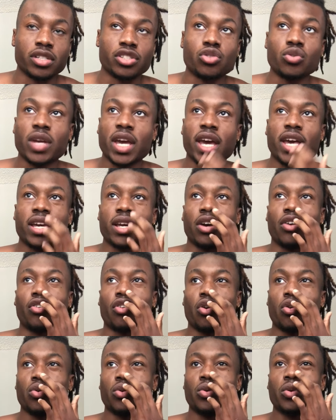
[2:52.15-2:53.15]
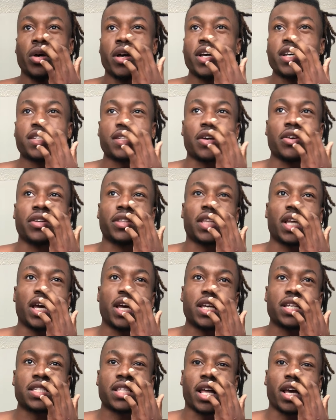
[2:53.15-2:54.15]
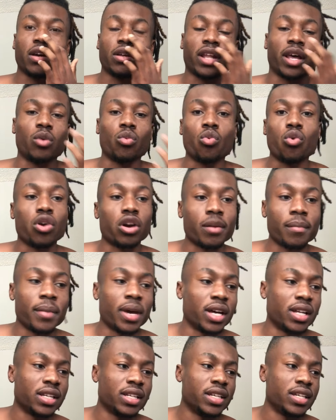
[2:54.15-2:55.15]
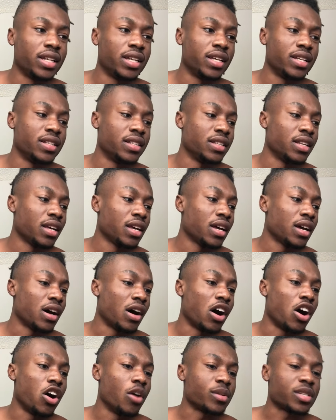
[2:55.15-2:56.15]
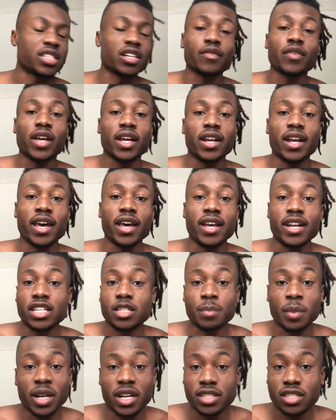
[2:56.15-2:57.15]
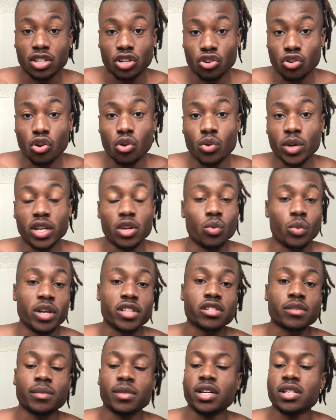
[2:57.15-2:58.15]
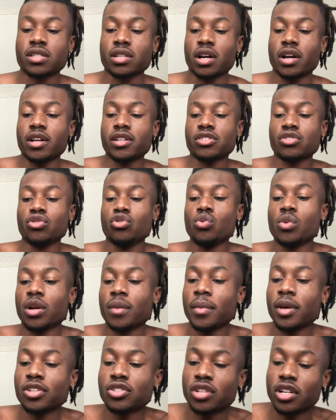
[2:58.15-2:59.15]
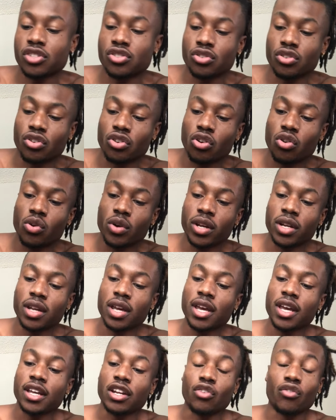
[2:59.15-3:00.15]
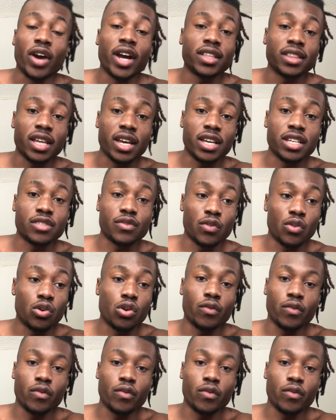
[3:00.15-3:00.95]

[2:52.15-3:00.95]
You can't grow certain things like watermelon and stuff like that and expect it to grow in the winter months. All right. So you want to make sure that you're growing the right things for